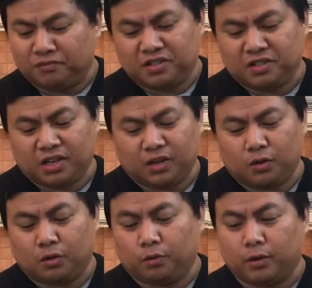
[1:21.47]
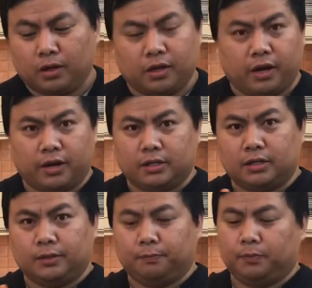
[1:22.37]
Just get your regular
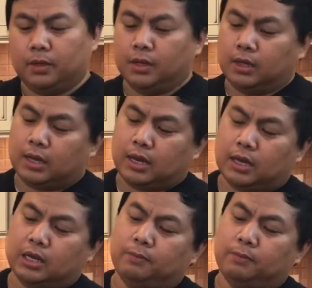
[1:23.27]
carrots, cut